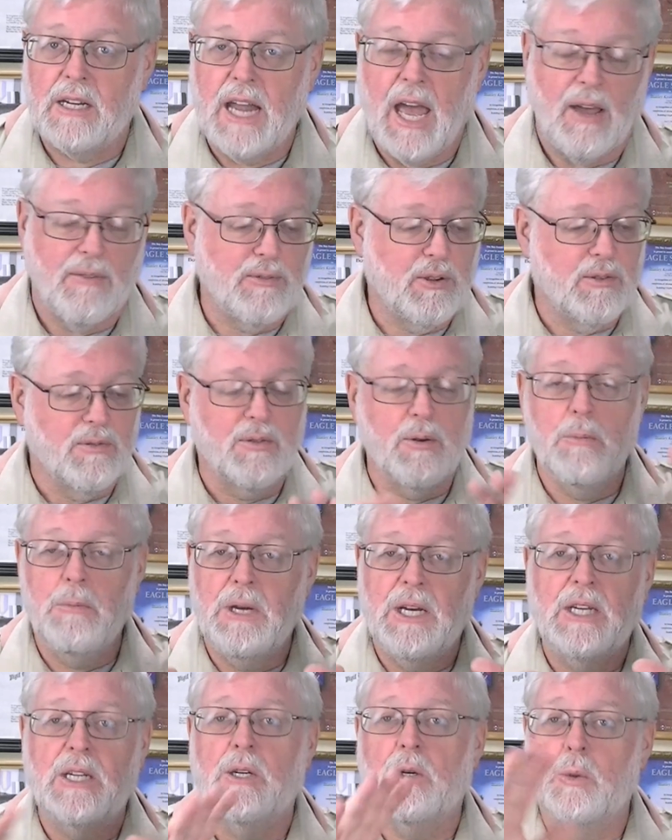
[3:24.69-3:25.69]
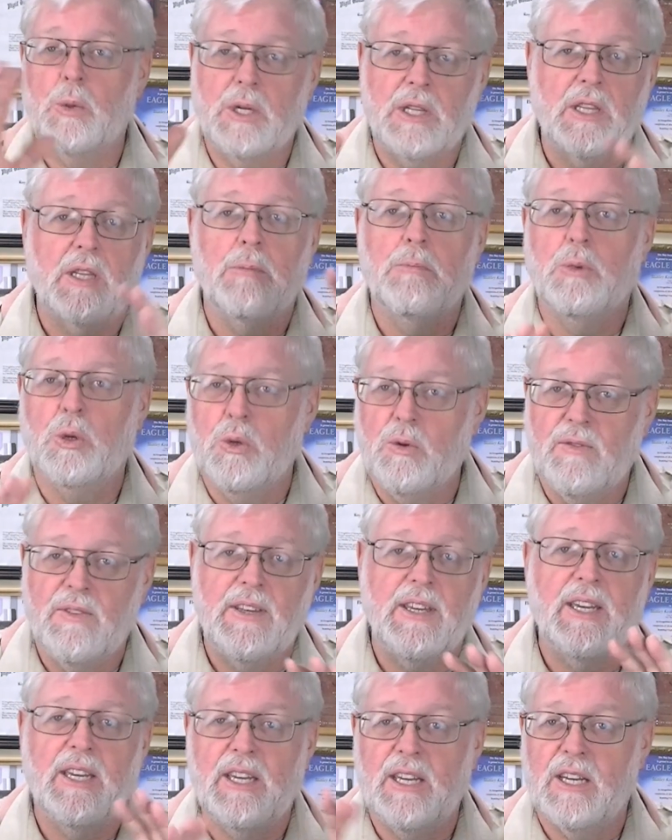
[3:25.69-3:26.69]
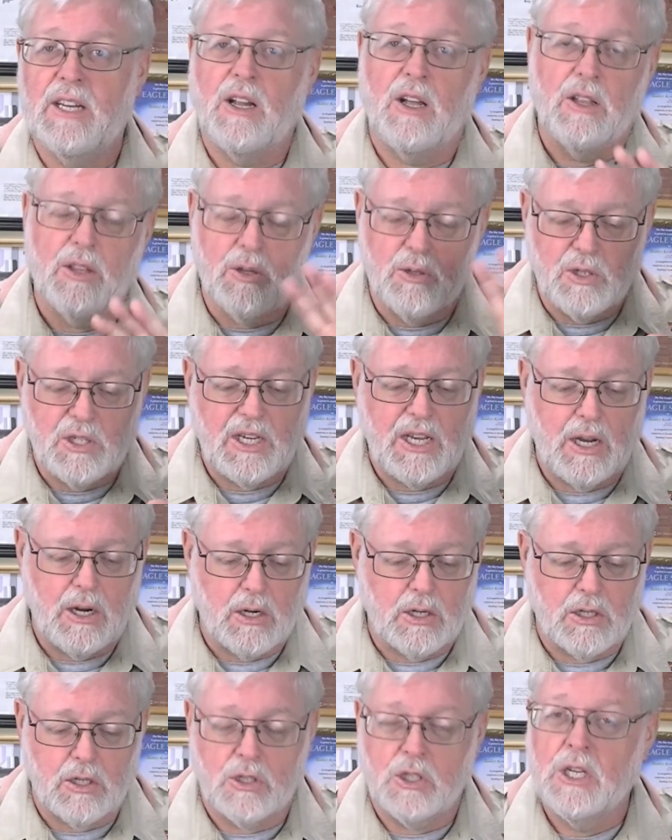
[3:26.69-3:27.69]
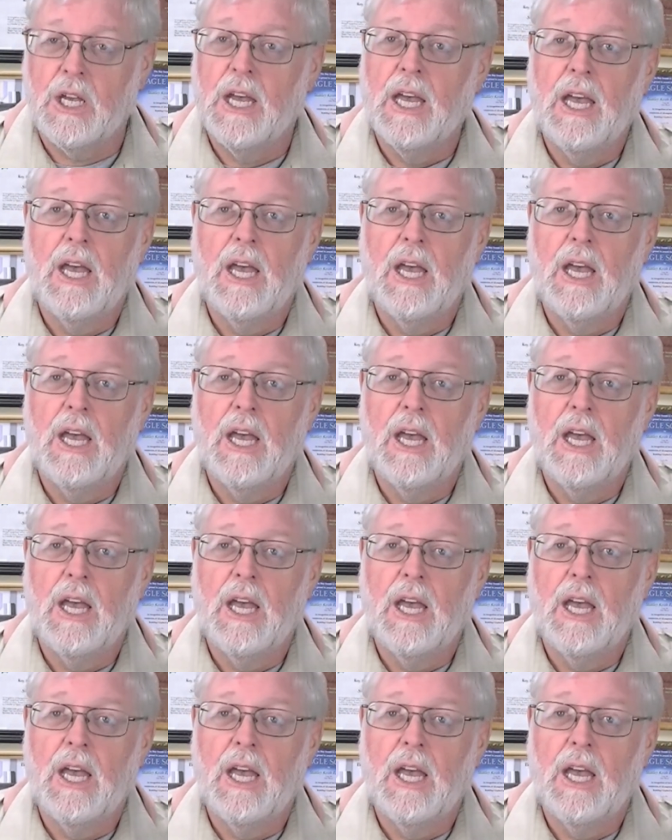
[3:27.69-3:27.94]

Now, if you're familiar with the movie and all those characters,